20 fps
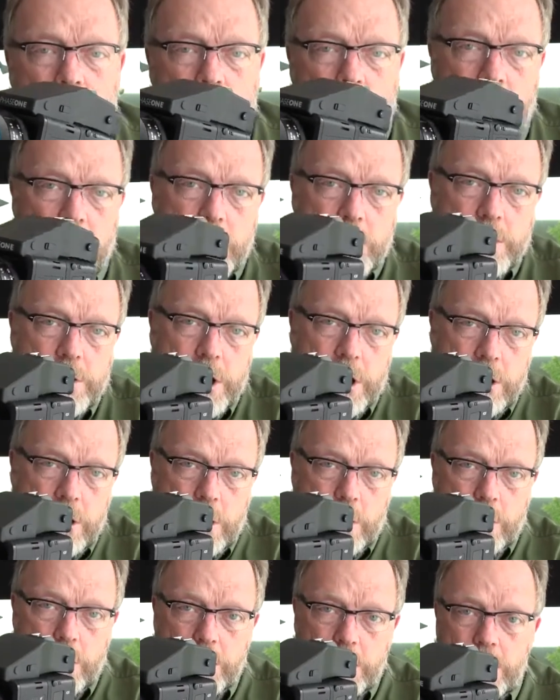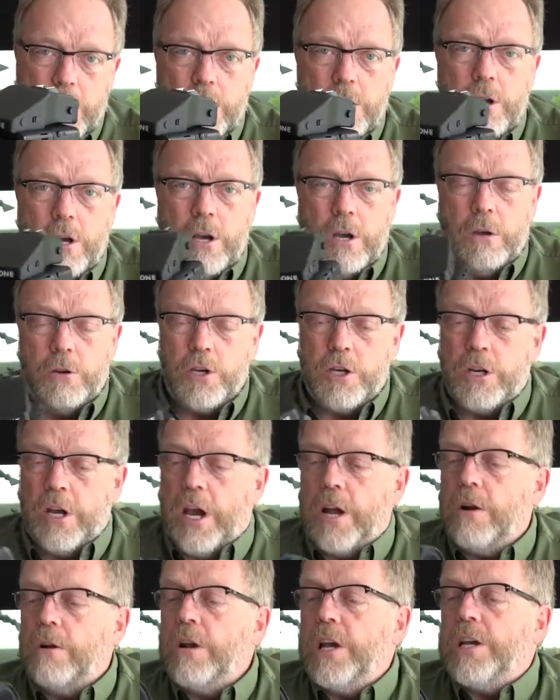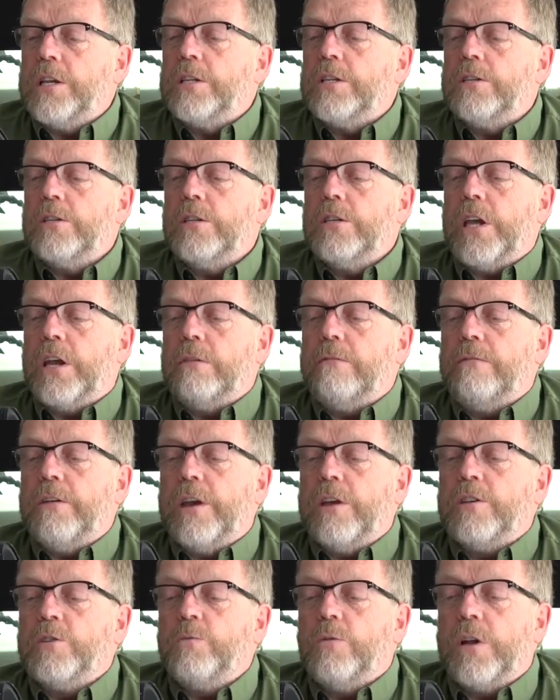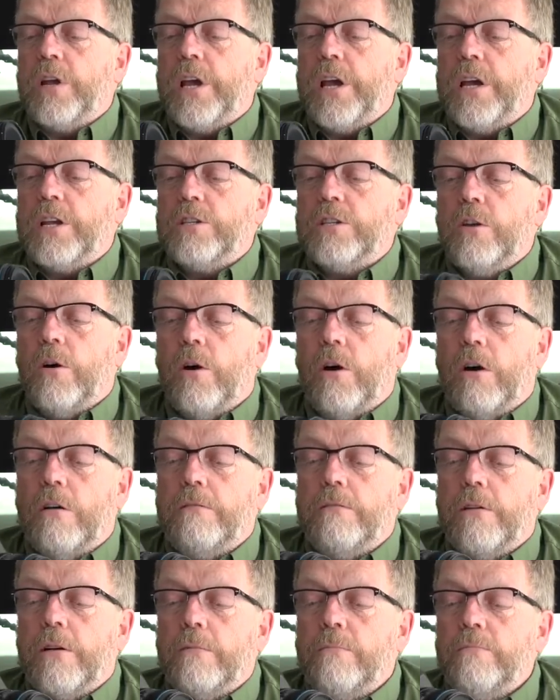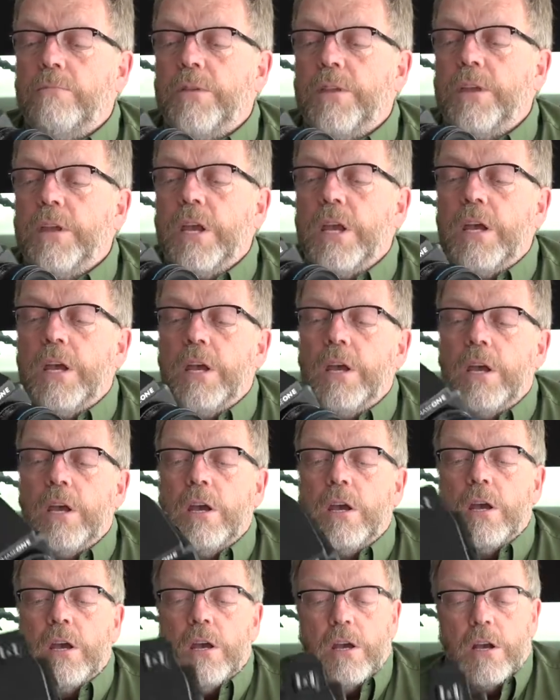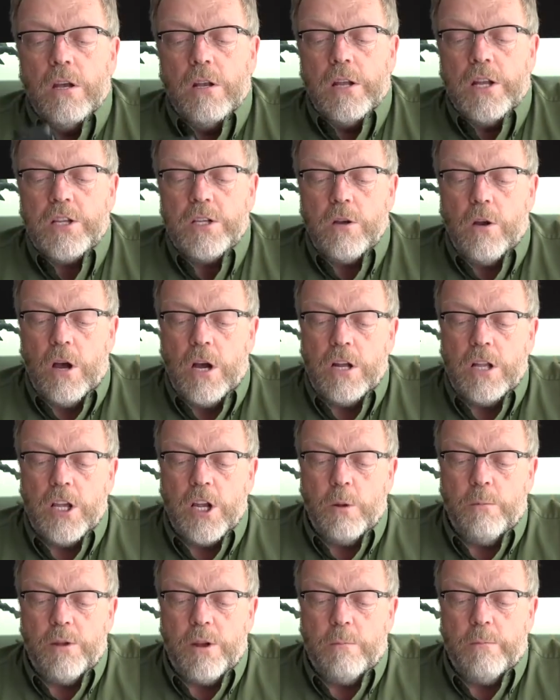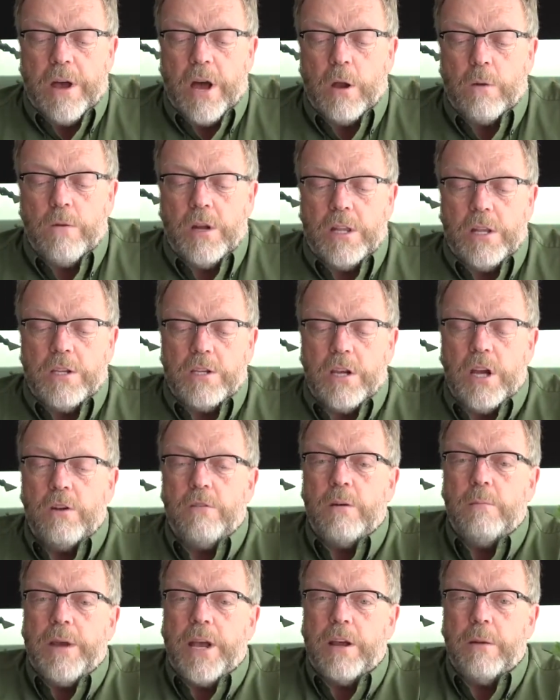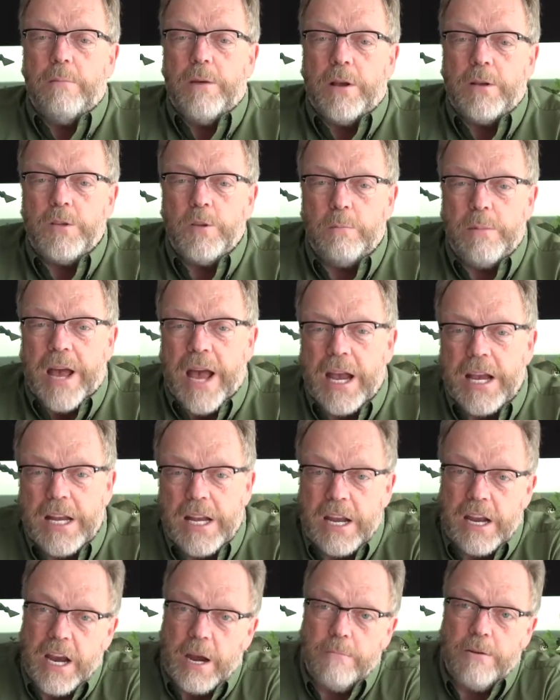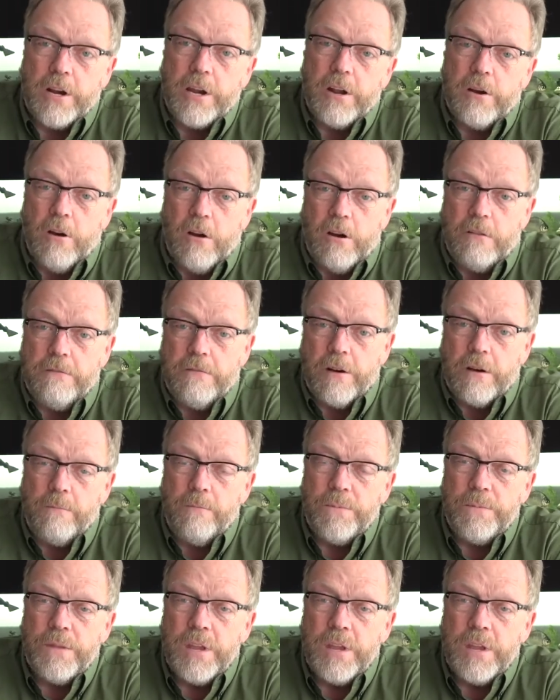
which are the newest Schneider lenses that PhaseOne has to offer. Let's talk a little bit about what this 100 megapixel back and camera can offer.